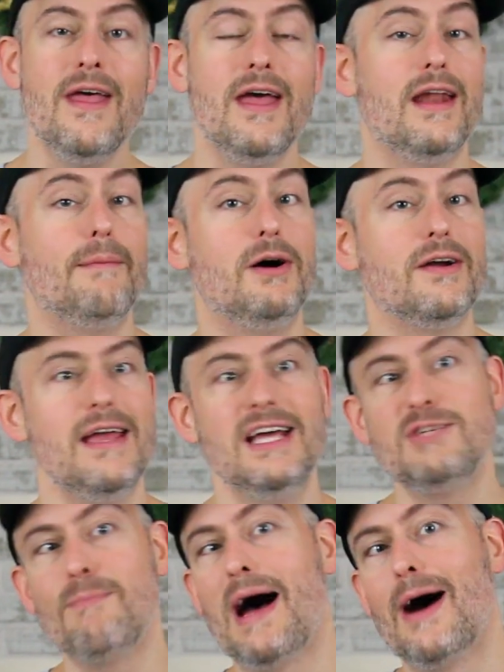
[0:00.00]
and among
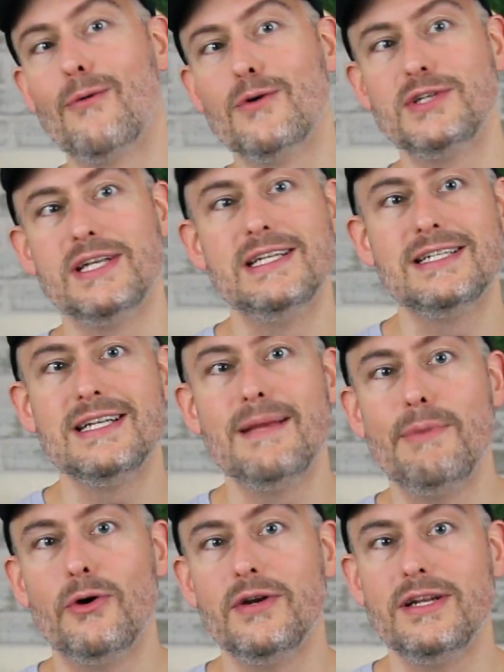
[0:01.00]
its powers is the
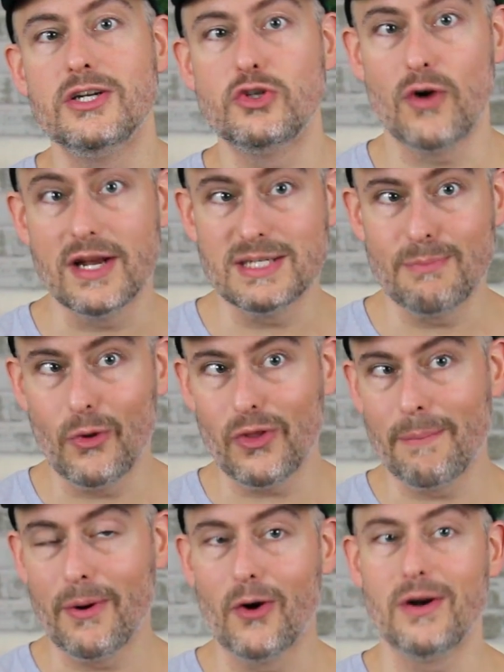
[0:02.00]
ability to transport
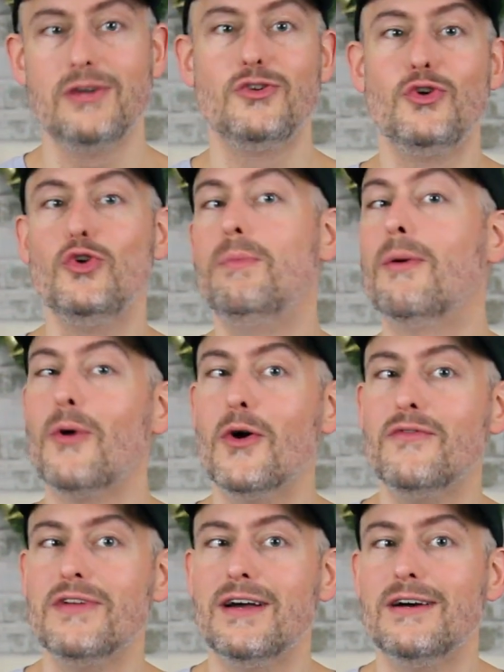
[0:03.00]
the party to
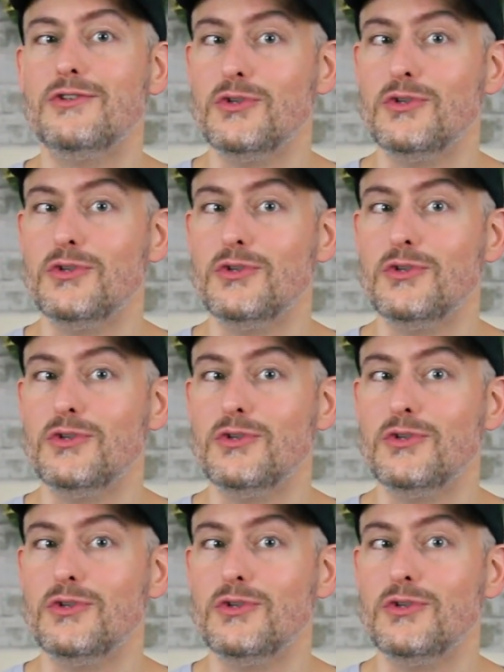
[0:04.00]
Barovia